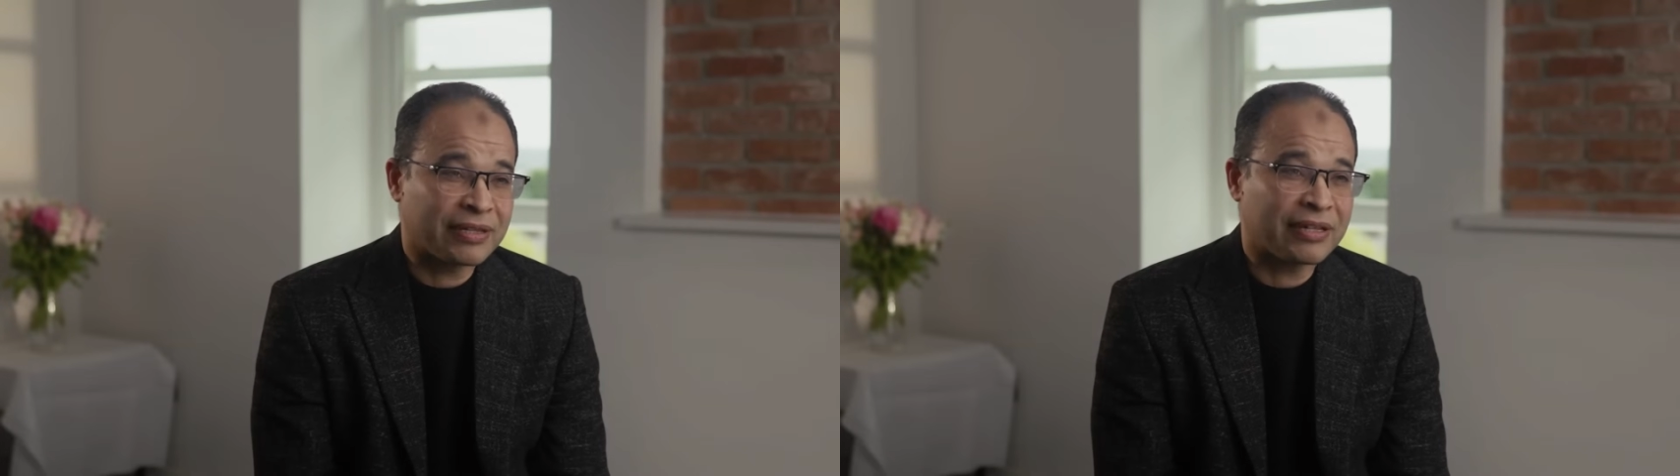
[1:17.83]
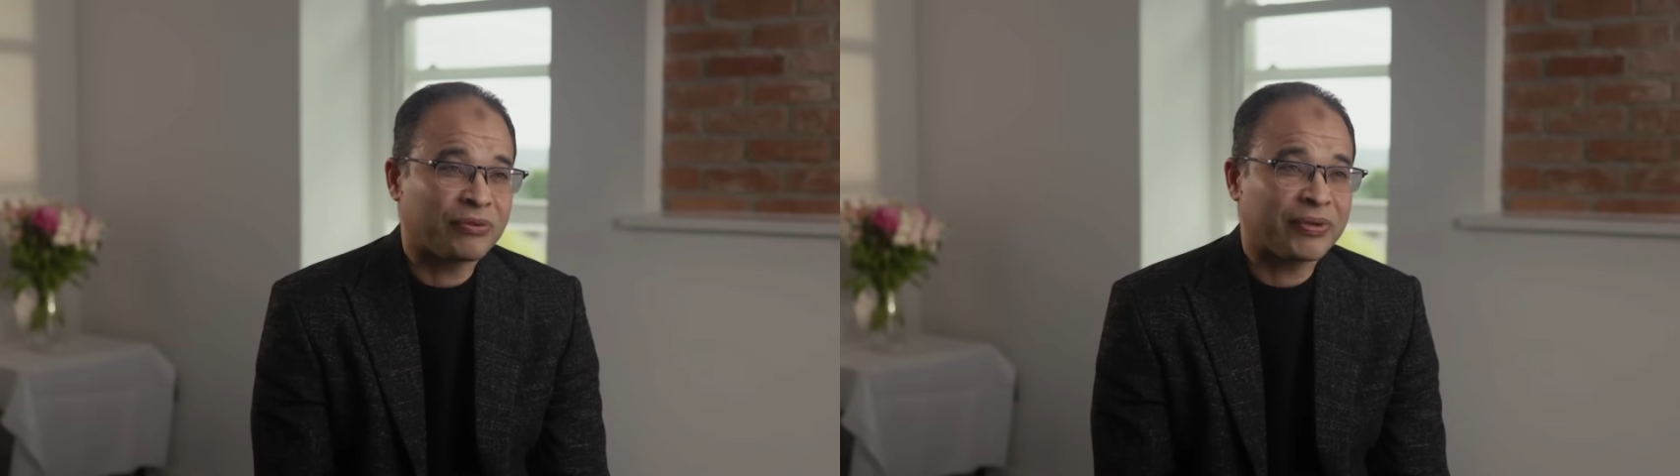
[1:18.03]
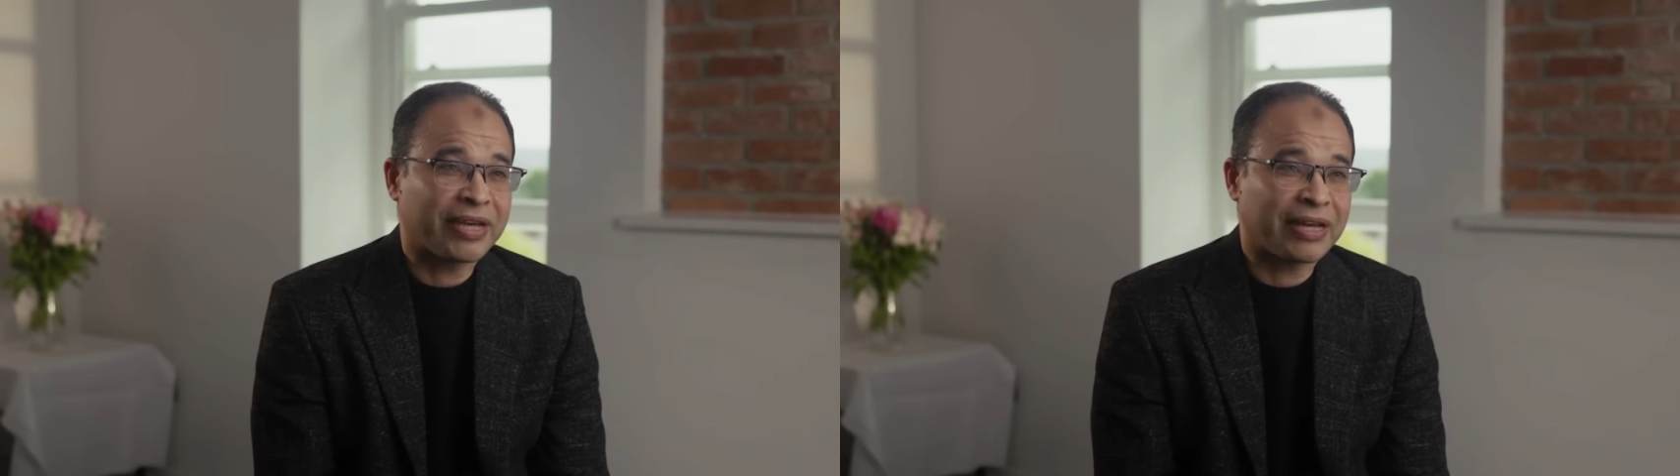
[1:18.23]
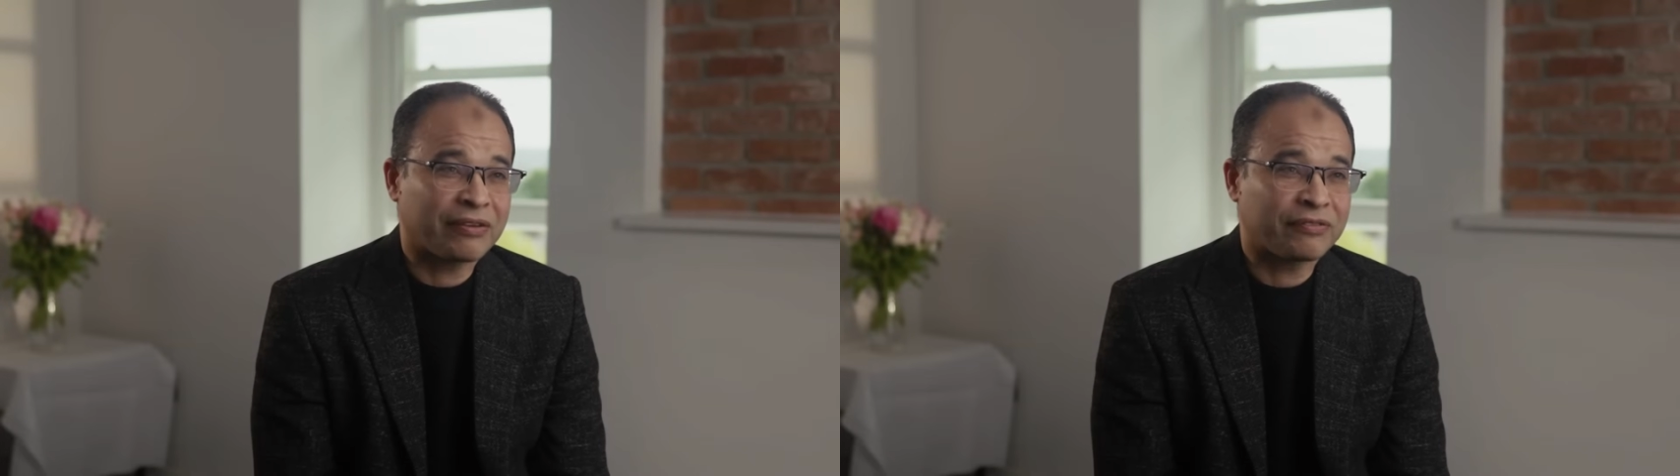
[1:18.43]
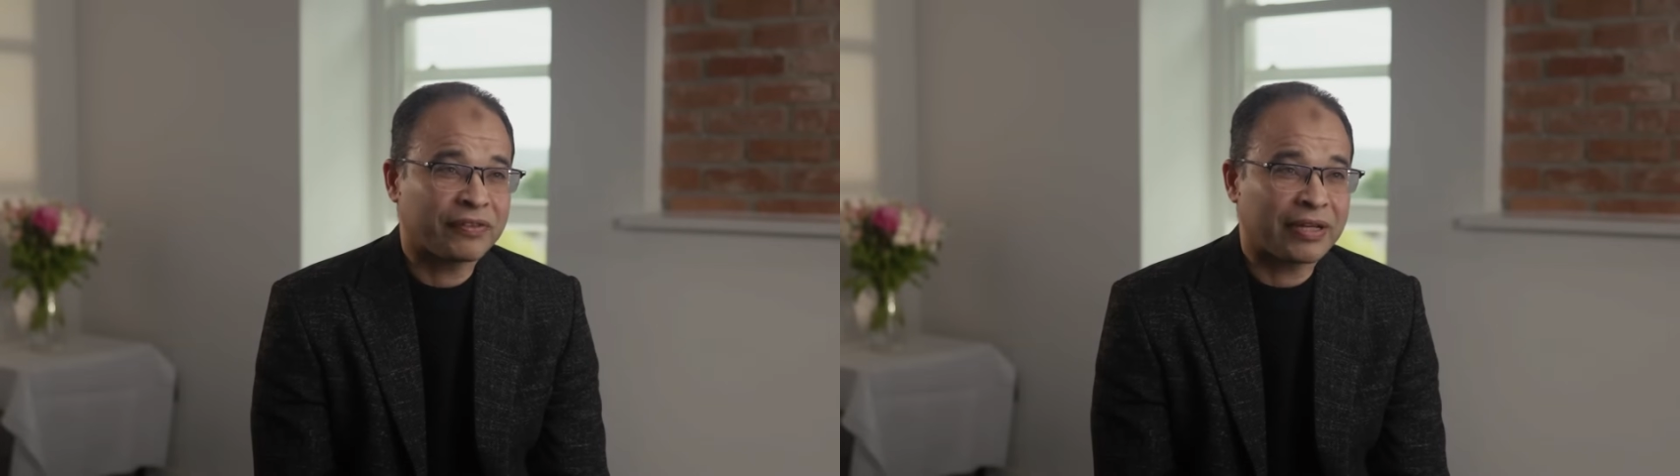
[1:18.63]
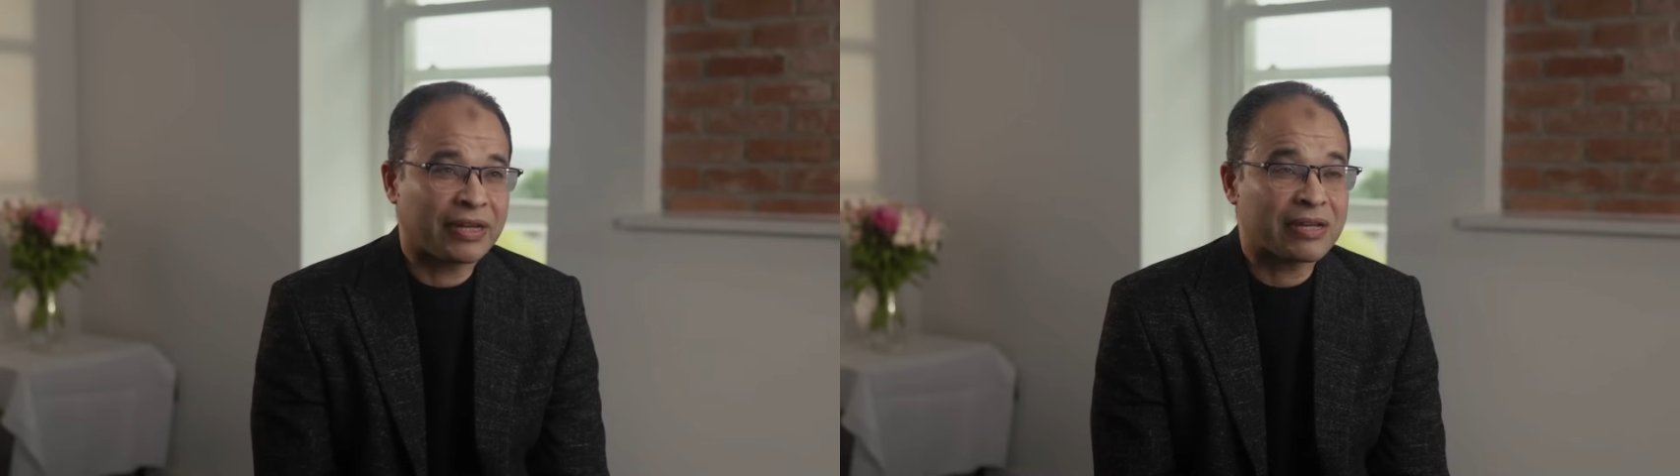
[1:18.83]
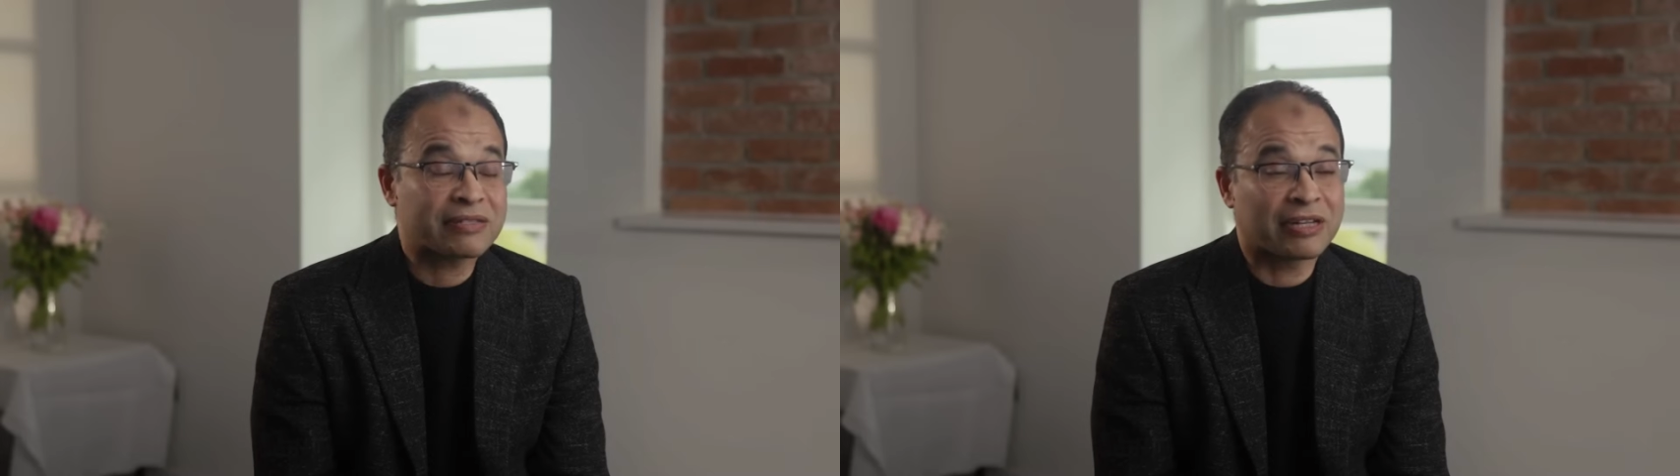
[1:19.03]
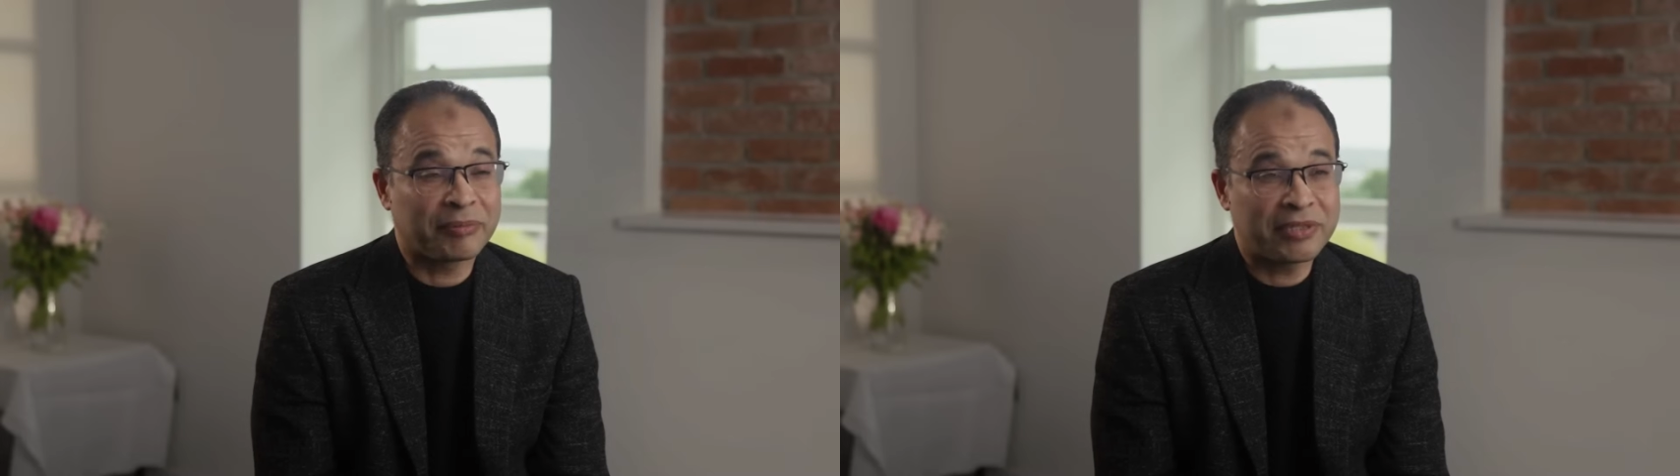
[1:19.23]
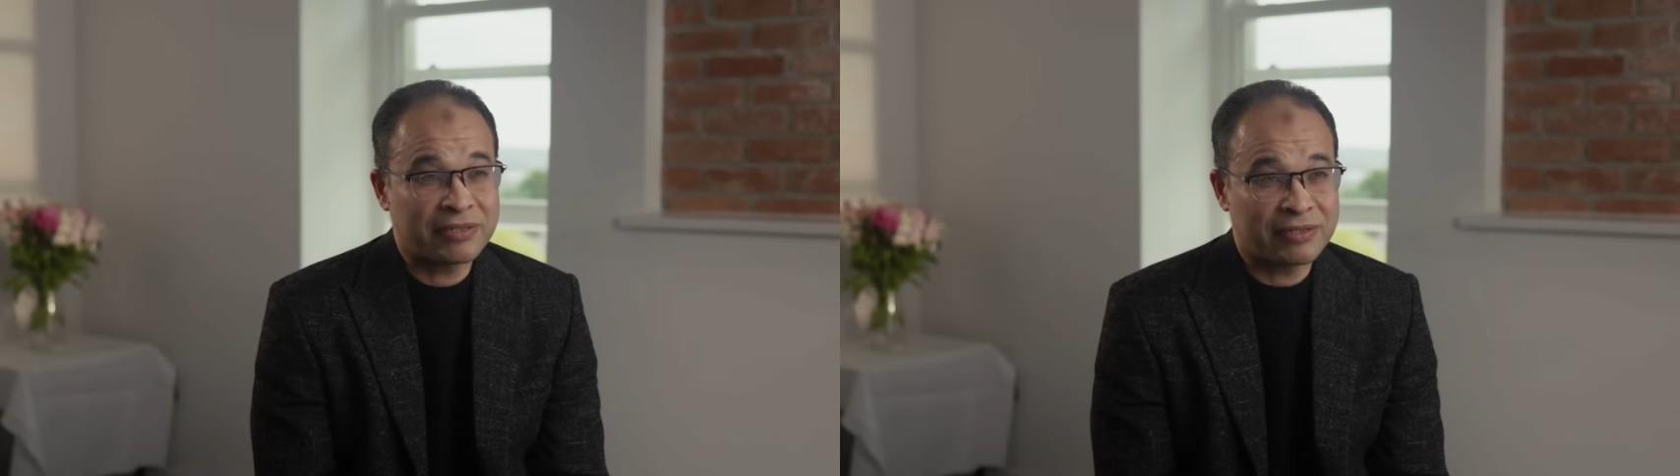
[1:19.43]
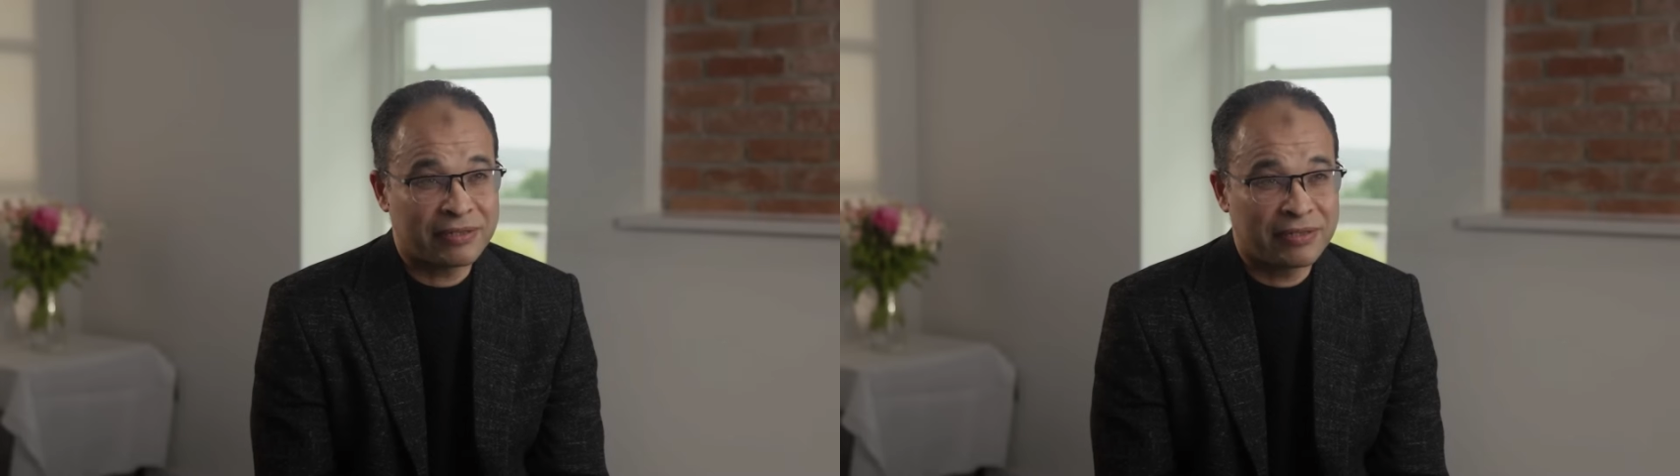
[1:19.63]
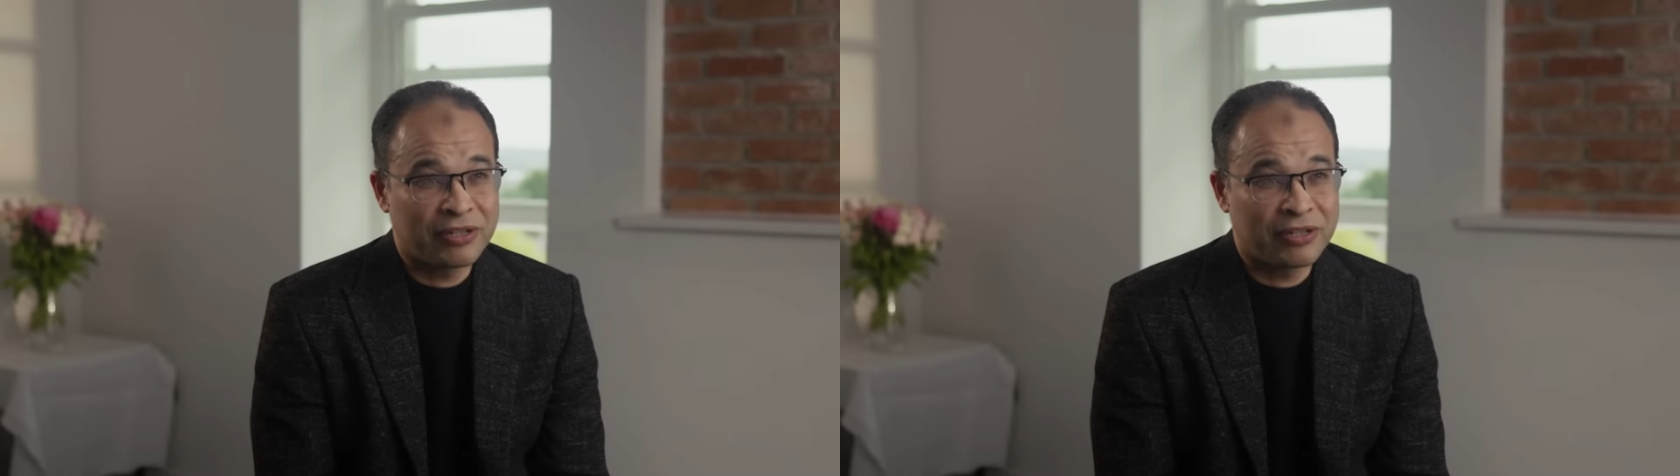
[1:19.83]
And then we have uh, assignments,